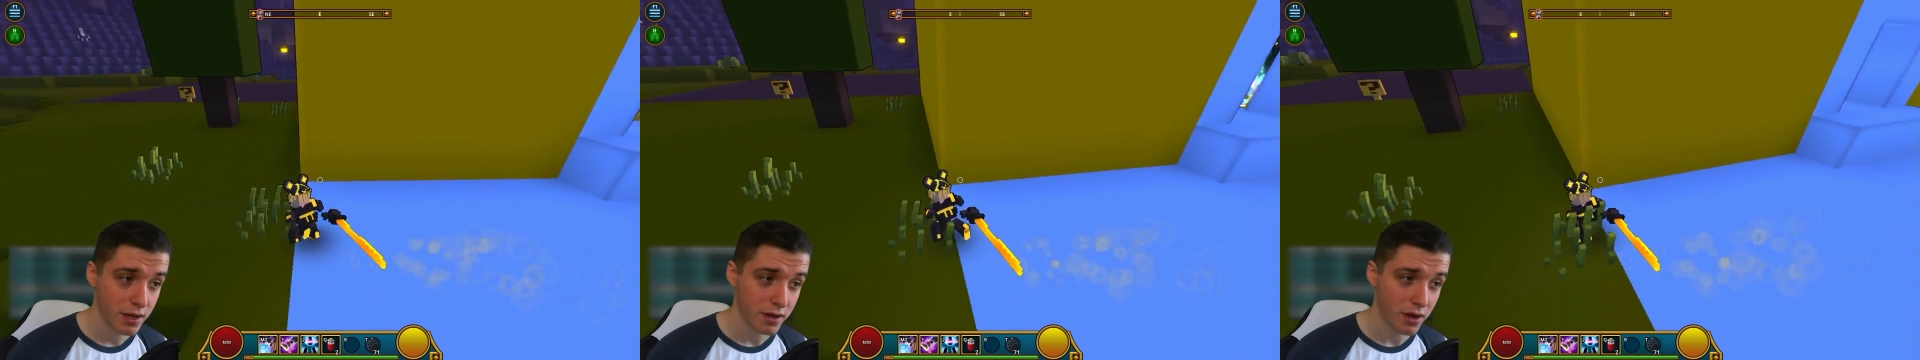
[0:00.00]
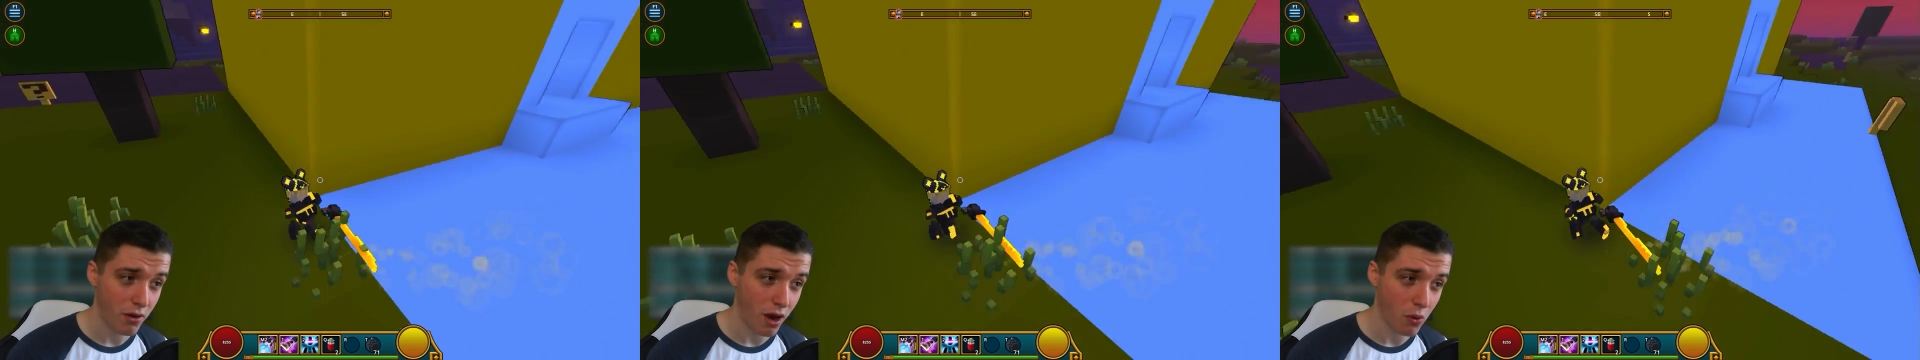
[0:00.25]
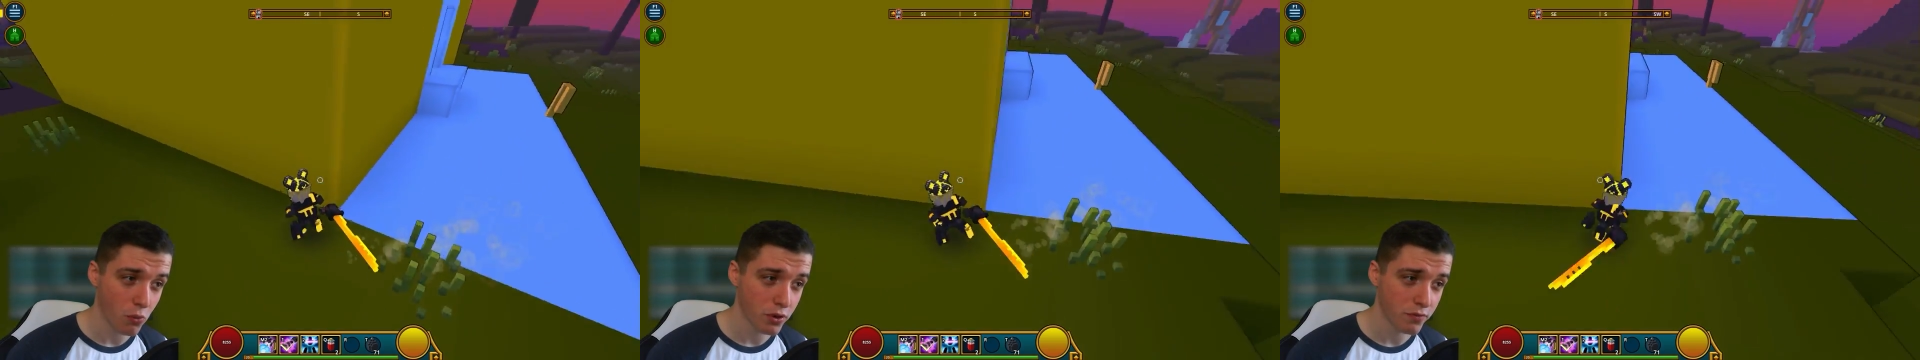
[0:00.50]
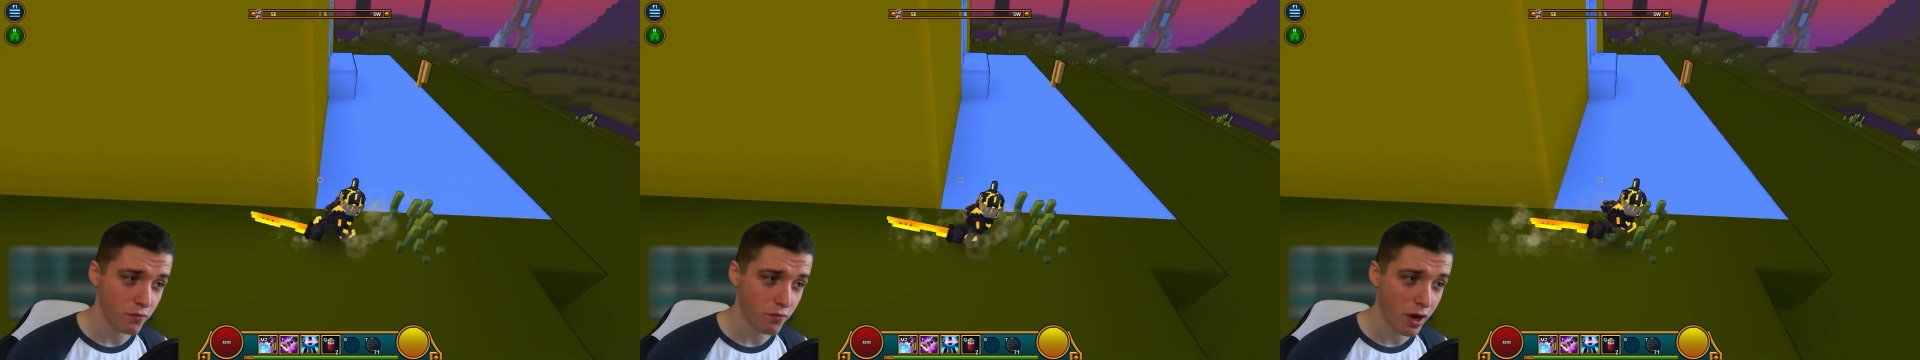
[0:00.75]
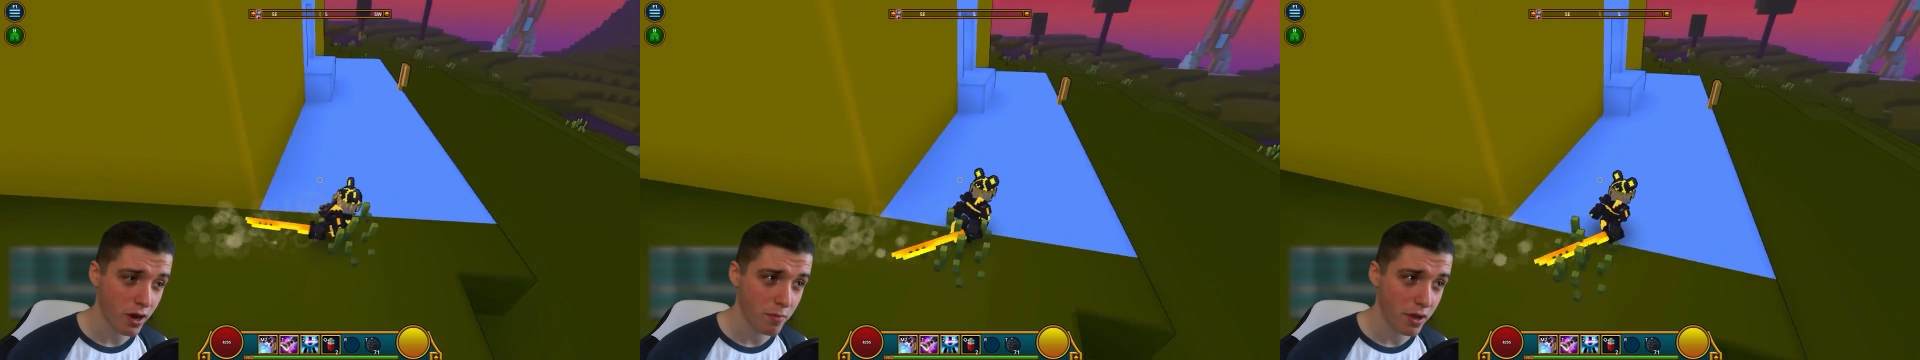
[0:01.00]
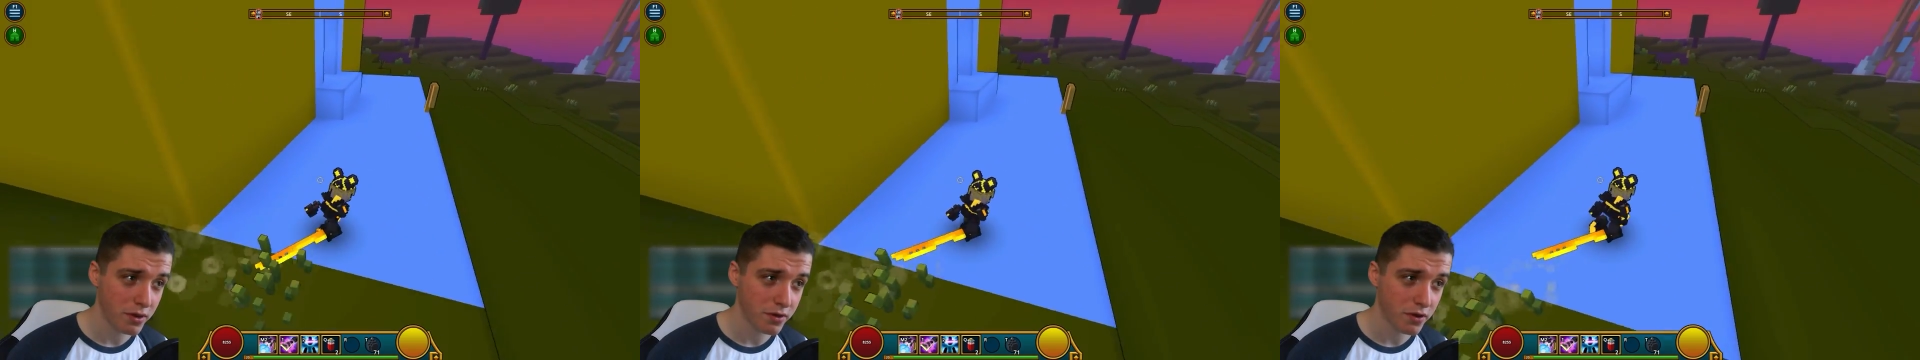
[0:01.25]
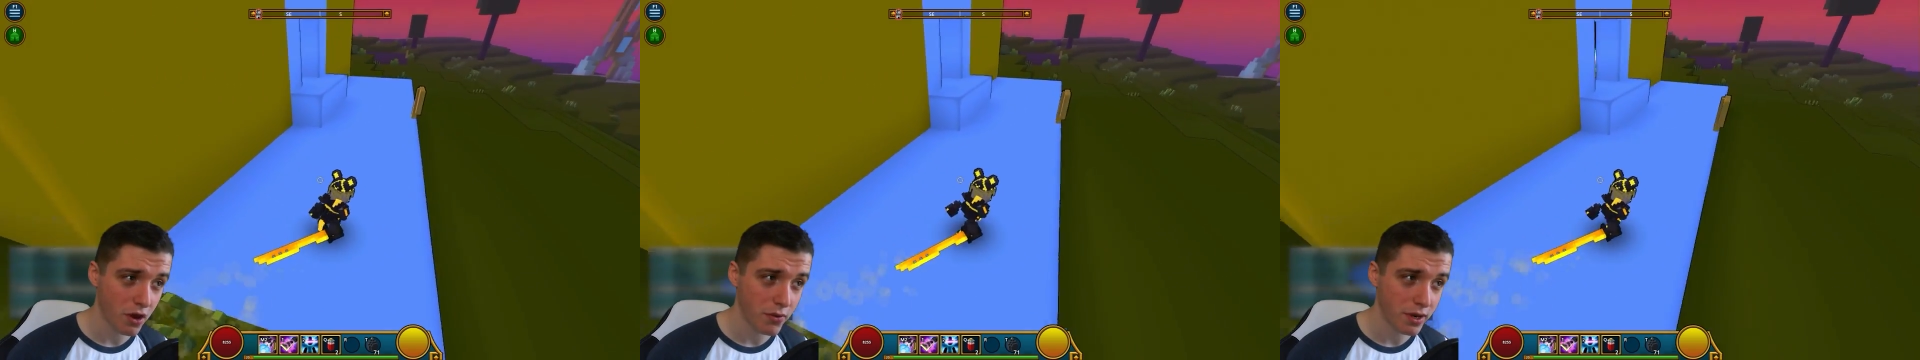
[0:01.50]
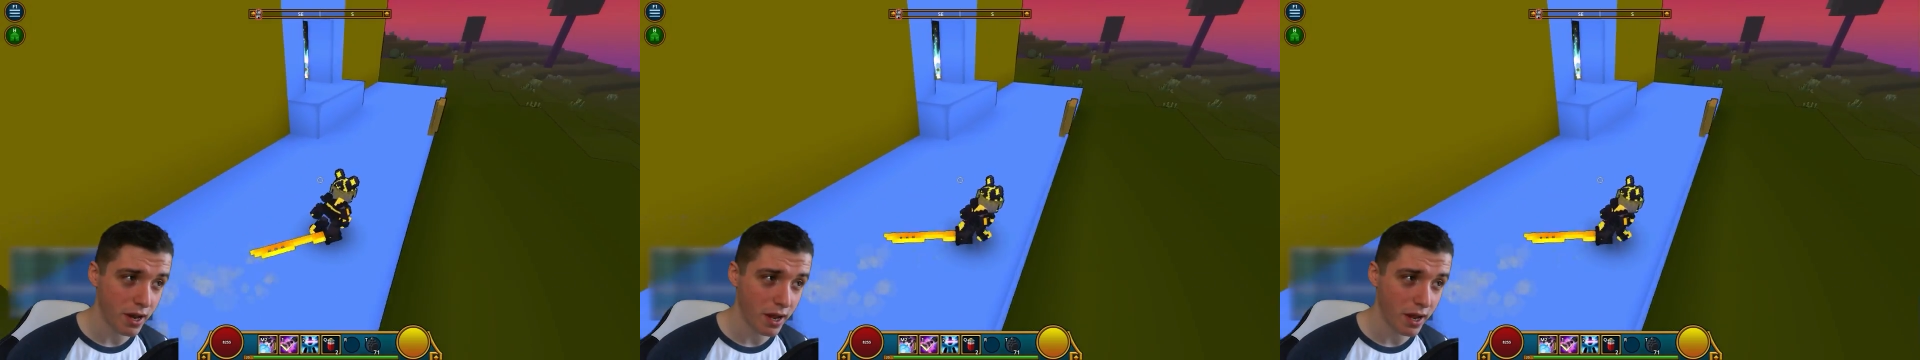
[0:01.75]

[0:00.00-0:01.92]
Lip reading: Now I wouldn't recommend going